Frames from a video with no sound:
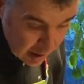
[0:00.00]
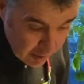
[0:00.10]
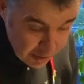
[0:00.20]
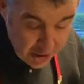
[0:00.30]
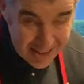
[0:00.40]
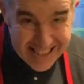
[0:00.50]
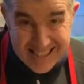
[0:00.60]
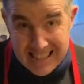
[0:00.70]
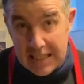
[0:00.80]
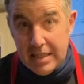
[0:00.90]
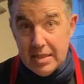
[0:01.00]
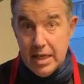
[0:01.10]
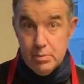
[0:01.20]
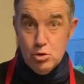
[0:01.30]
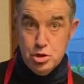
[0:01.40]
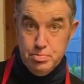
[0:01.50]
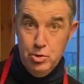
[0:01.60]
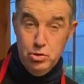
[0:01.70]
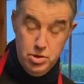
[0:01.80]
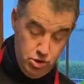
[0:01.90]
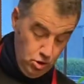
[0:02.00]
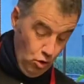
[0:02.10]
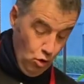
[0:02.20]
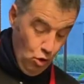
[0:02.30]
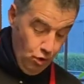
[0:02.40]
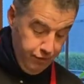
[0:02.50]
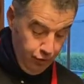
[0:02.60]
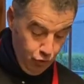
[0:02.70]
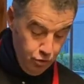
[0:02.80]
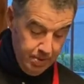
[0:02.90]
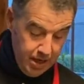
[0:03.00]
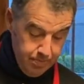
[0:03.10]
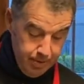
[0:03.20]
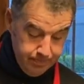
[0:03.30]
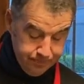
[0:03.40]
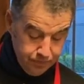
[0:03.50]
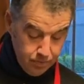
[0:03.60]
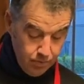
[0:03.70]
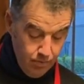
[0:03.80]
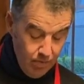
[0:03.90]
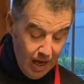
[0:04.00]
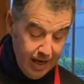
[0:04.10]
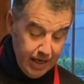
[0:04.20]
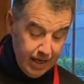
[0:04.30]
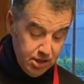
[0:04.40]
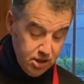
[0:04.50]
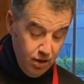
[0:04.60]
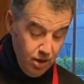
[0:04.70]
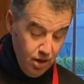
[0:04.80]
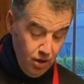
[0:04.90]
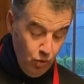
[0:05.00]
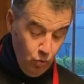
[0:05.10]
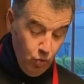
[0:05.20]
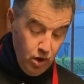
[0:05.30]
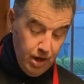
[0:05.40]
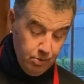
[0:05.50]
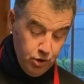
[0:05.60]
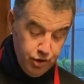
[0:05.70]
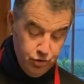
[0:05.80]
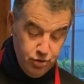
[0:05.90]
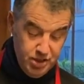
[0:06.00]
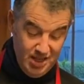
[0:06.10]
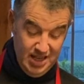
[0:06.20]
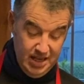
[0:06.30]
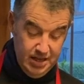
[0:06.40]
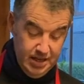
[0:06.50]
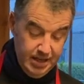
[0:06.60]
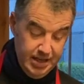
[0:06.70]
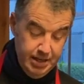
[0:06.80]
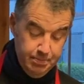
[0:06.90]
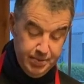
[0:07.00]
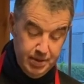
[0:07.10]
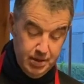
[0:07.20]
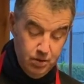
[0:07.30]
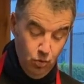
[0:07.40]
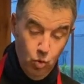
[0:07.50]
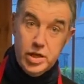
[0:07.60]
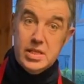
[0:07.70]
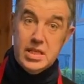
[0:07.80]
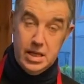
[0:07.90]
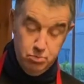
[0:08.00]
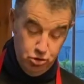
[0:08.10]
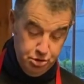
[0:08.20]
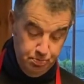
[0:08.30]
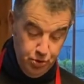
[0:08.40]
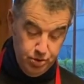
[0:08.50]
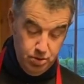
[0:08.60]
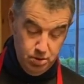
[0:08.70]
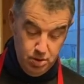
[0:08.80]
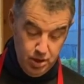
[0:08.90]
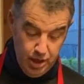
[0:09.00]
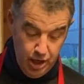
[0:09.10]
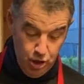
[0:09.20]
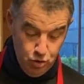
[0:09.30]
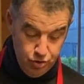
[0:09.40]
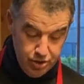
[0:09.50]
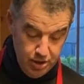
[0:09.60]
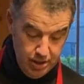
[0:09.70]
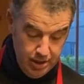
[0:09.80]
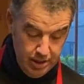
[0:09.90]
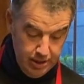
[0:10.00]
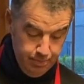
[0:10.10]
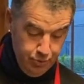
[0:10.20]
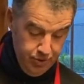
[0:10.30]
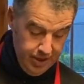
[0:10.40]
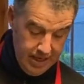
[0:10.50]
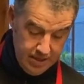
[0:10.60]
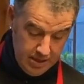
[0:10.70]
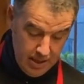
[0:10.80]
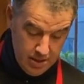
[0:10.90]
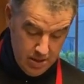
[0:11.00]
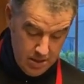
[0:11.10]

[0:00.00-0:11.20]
There is 3 tablespoons of rhubarb, and actually what I'm going to do is kind of keep 1 tablespoon out and put the rest in.